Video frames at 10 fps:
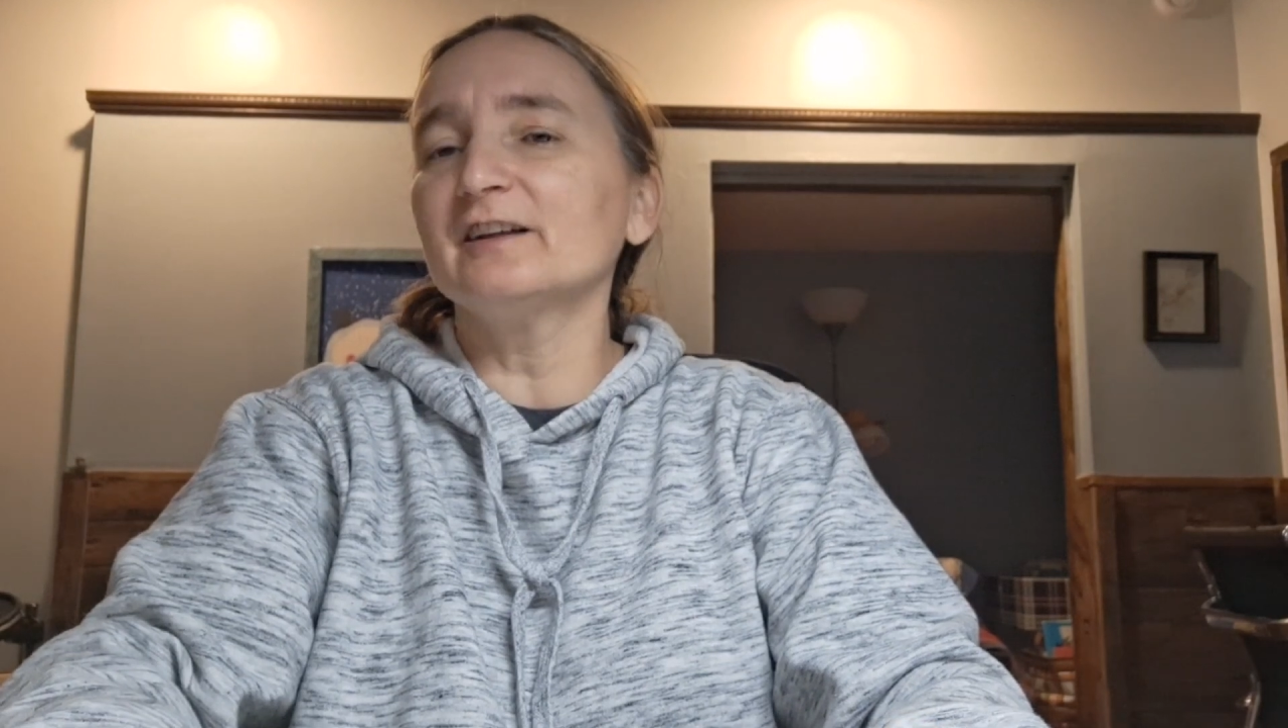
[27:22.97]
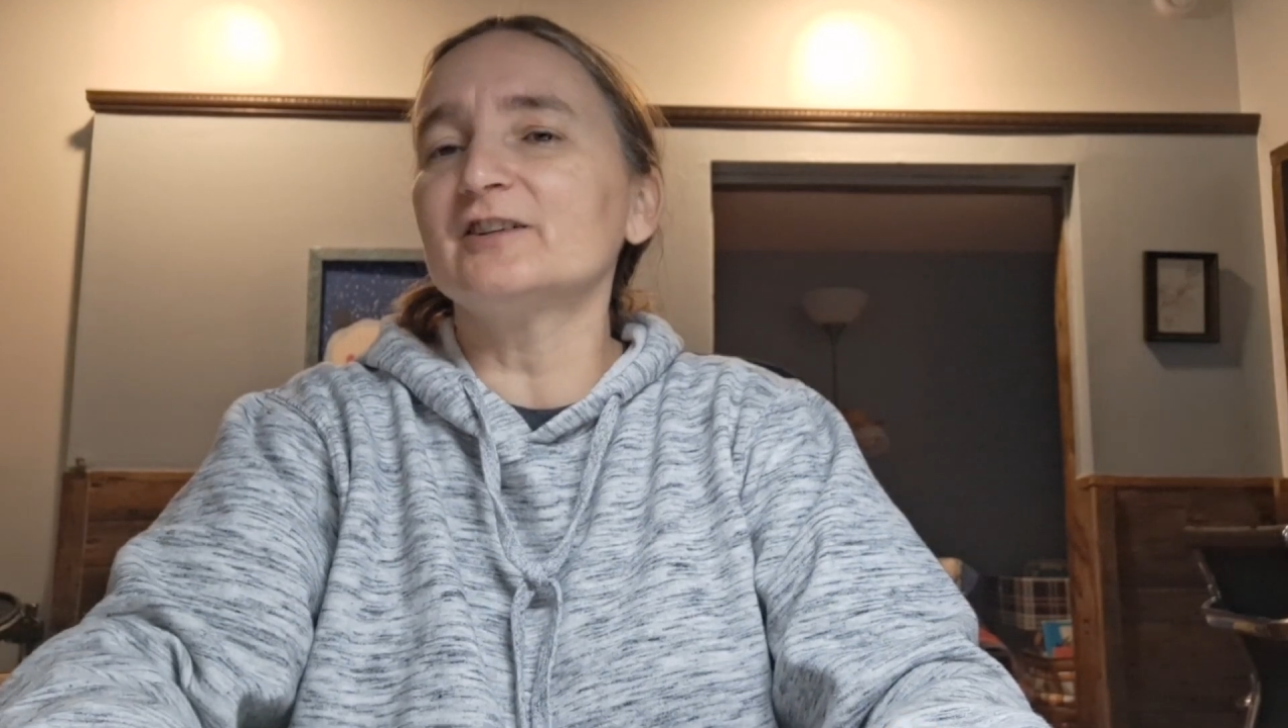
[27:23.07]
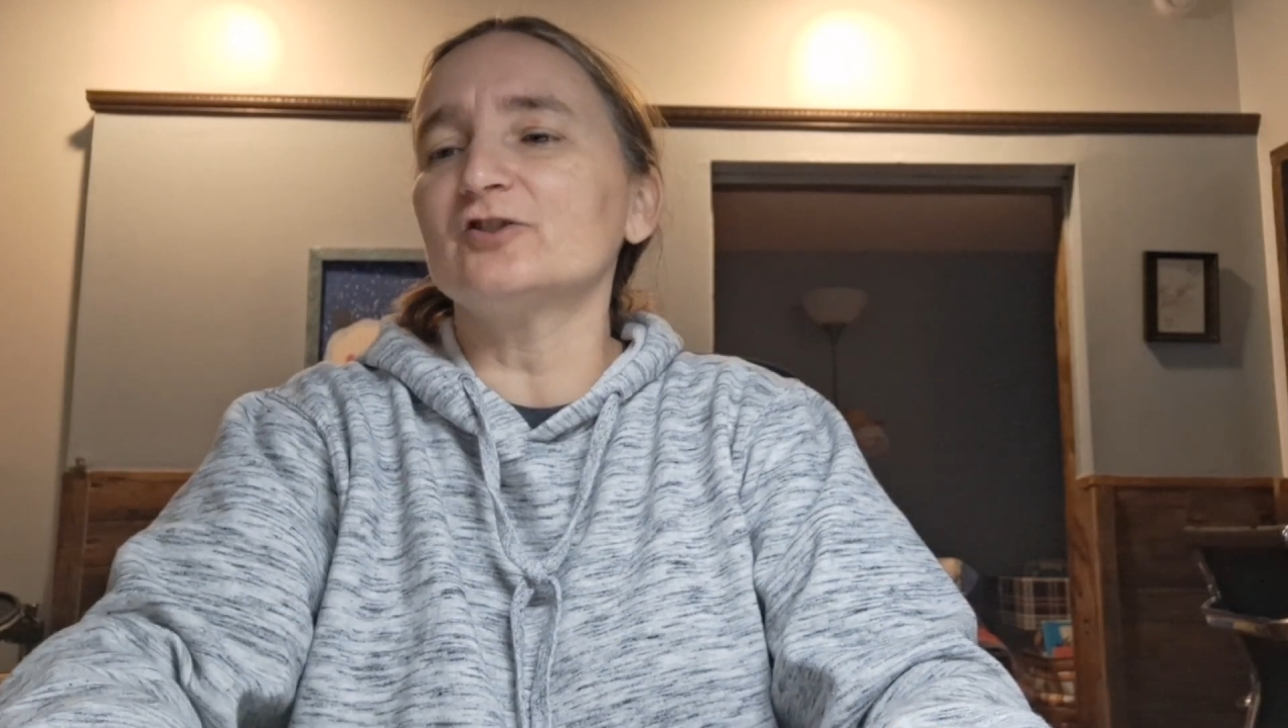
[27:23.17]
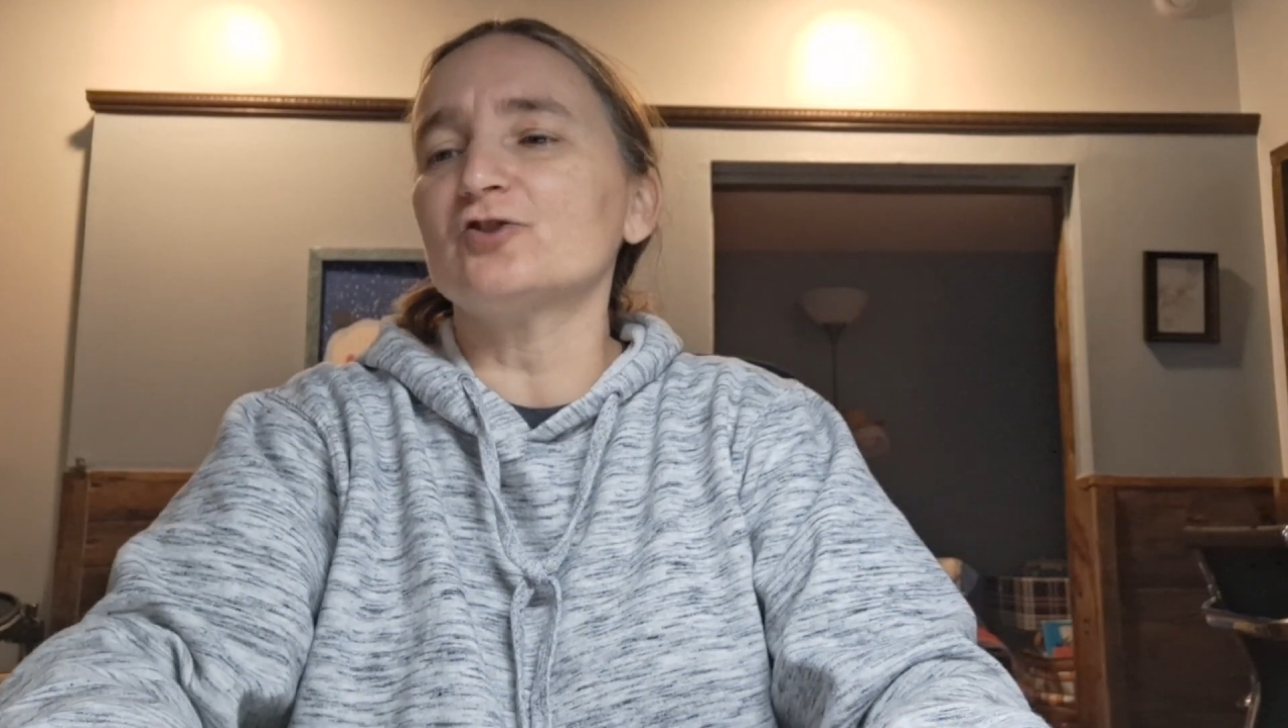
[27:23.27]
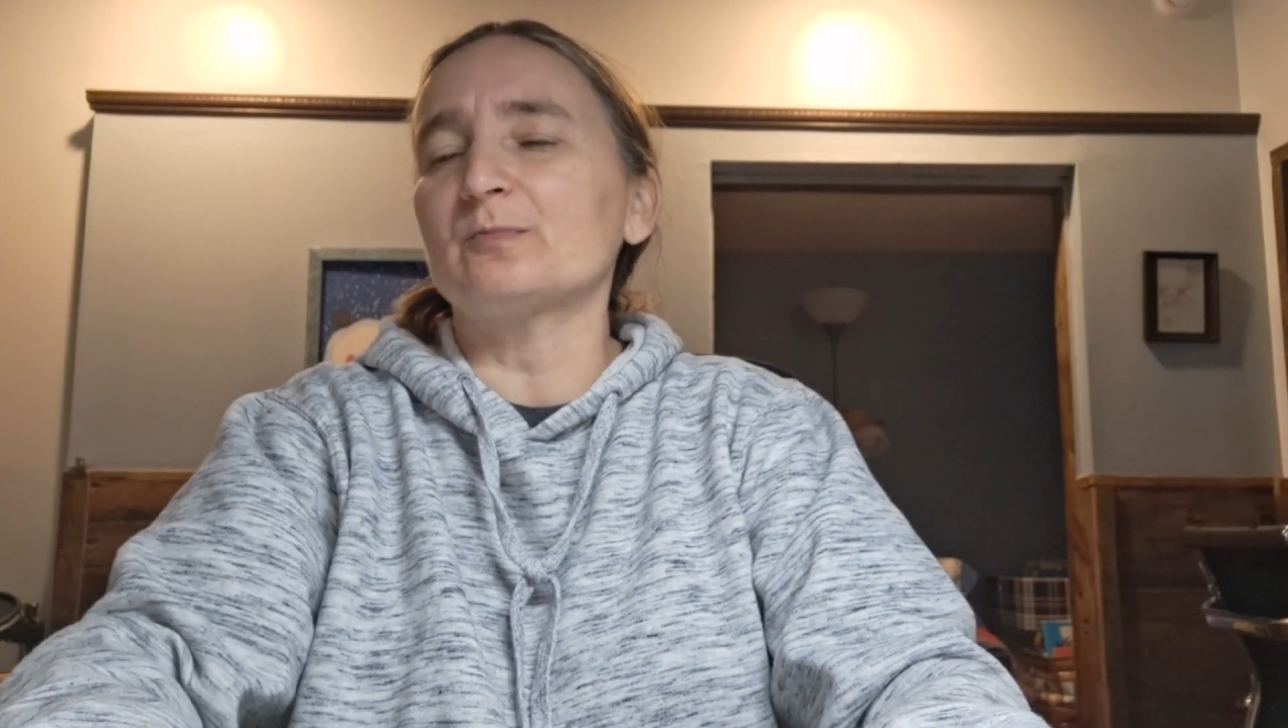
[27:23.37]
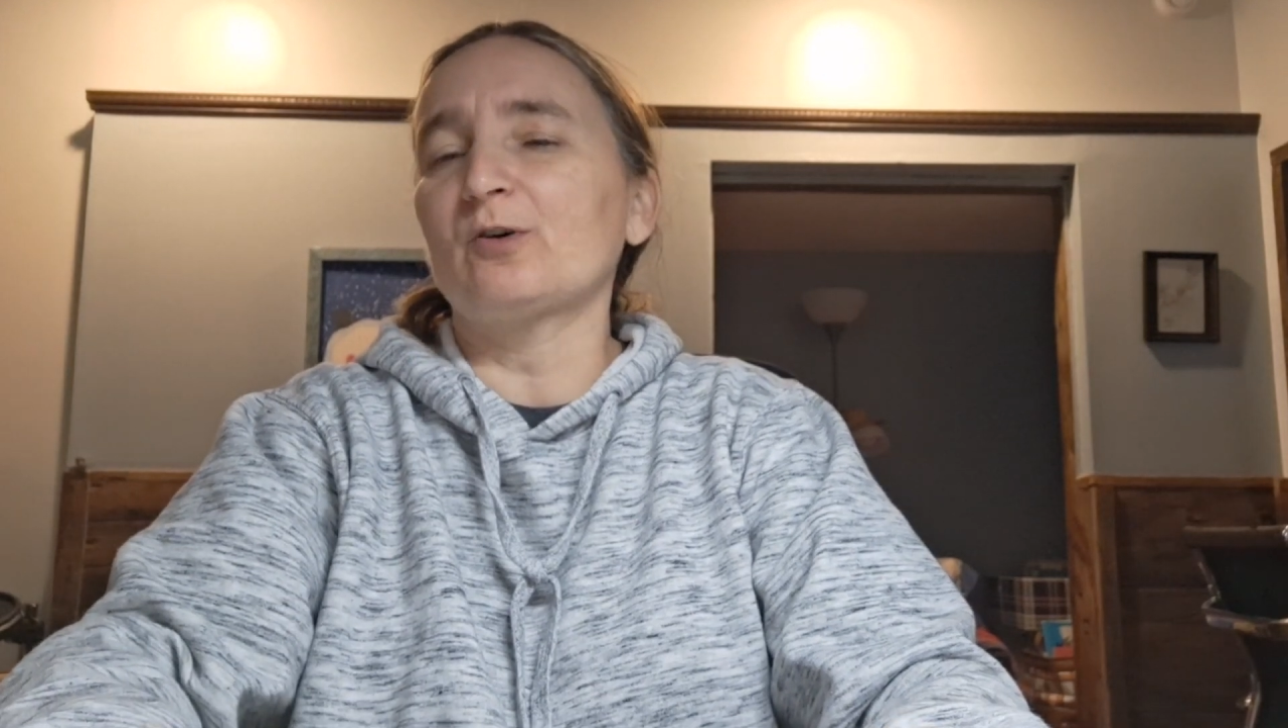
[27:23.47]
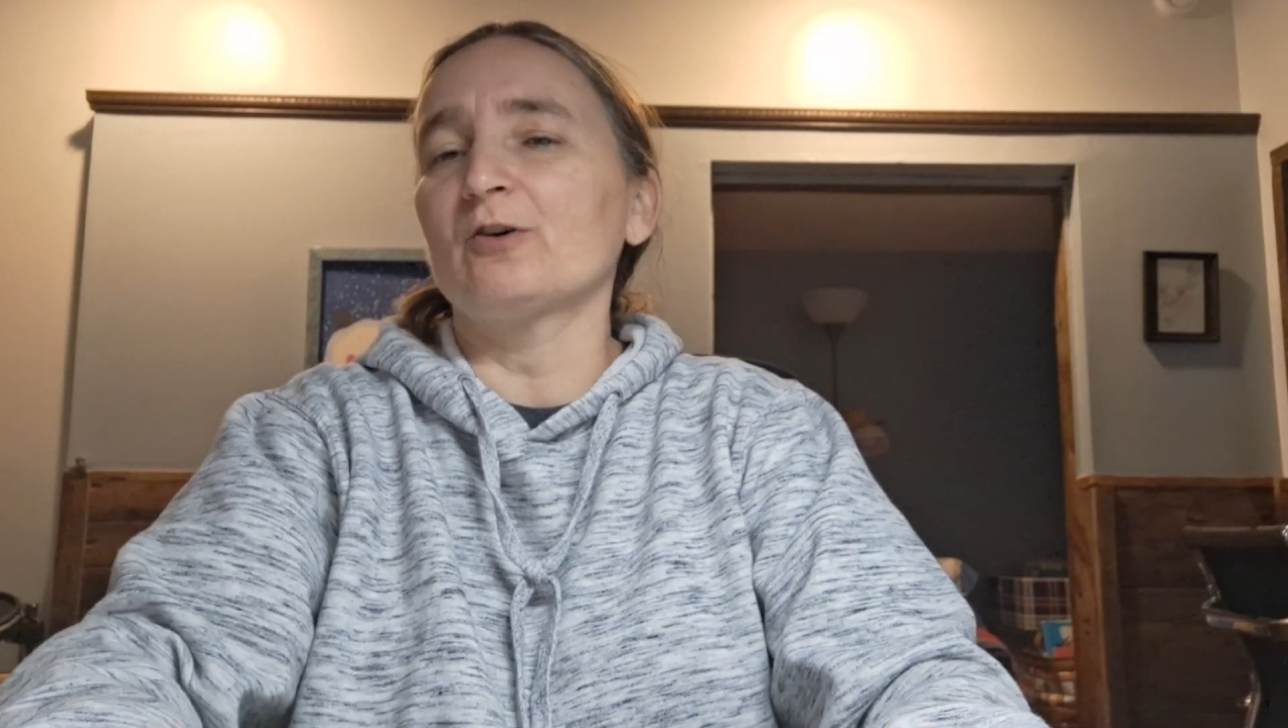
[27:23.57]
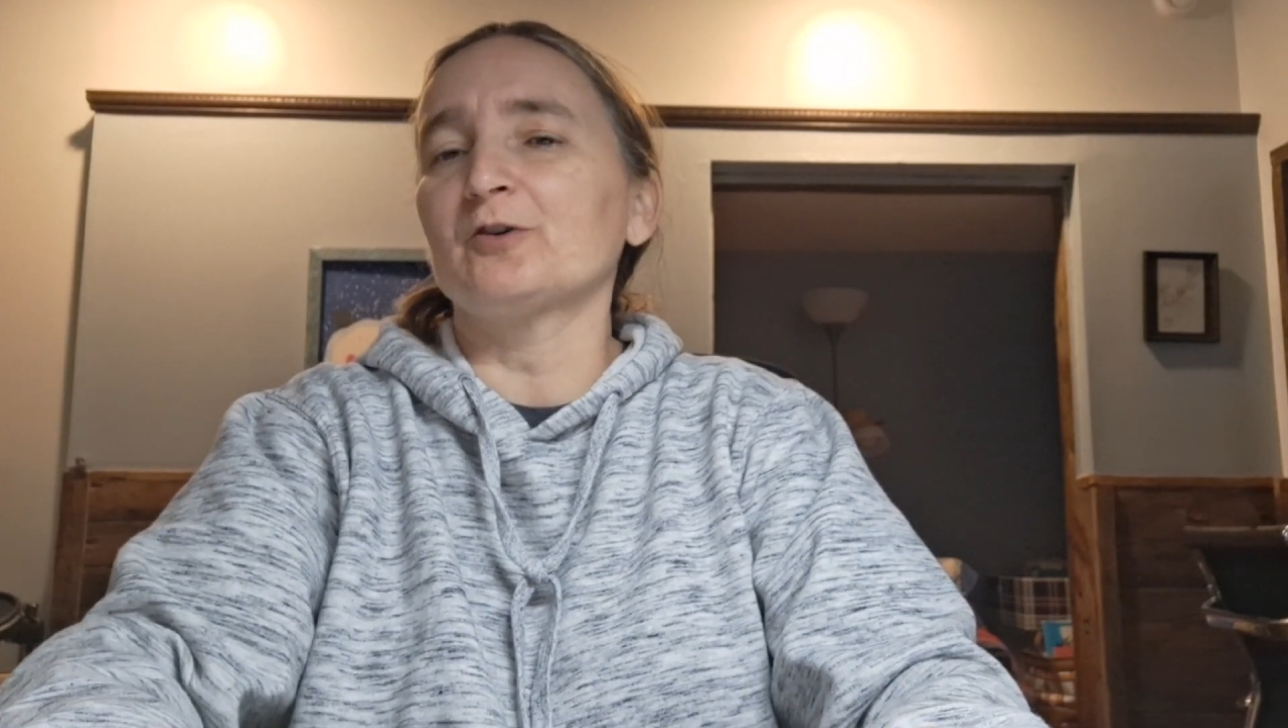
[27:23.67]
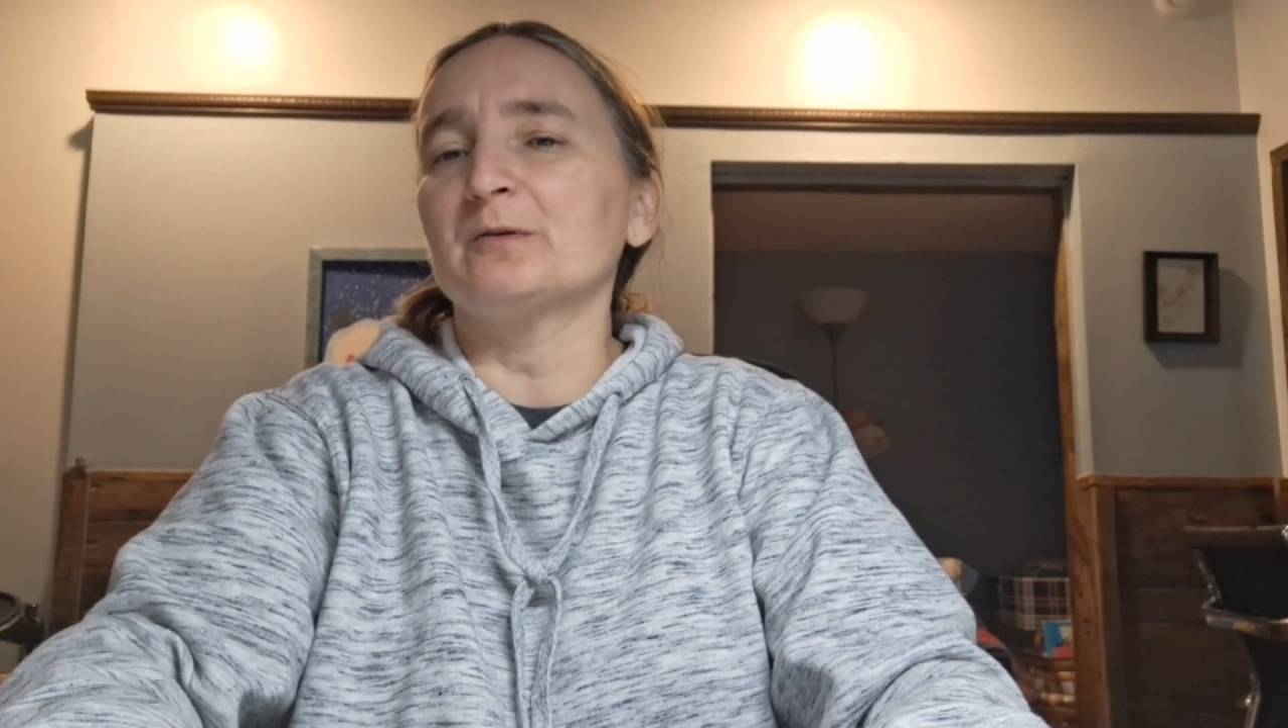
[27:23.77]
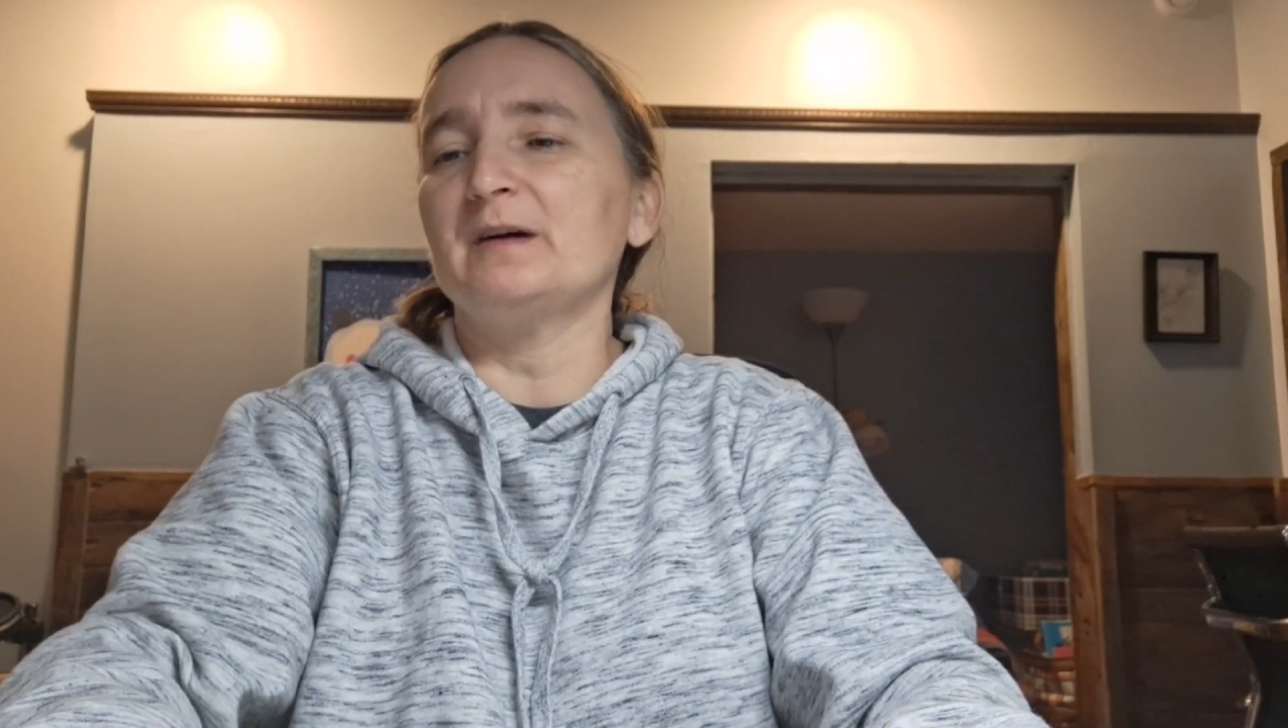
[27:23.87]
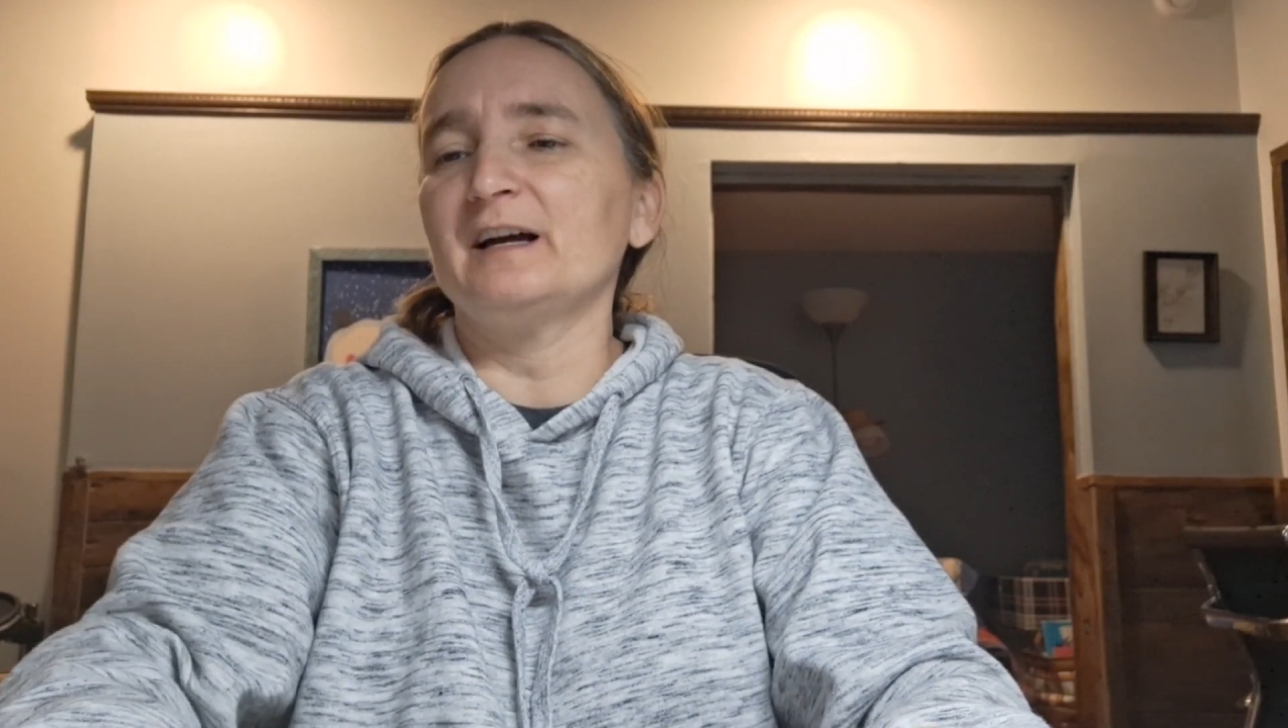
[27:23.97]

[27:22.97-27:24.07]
literature program